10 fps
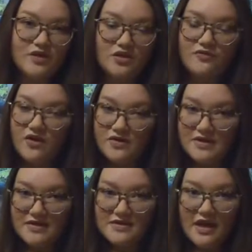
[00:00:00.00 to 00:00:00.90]
We took
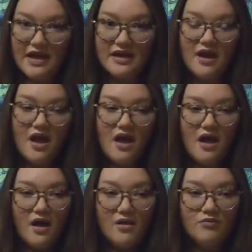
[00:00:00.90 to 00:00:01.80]
photos outside,
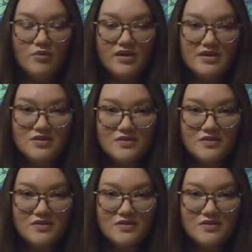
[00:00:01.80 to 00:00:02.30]
but because